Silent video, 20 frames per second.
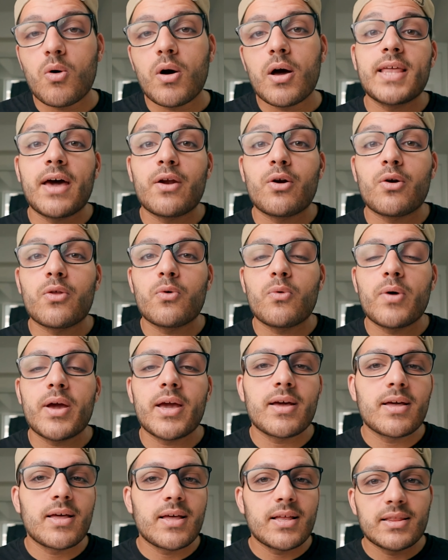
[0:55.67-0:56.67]
With that out of the
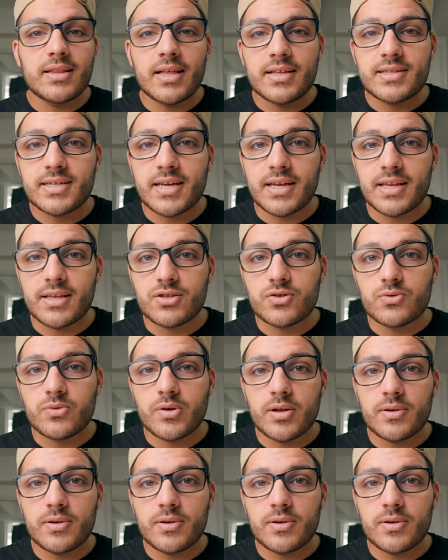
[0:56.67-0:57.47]
way, let's get into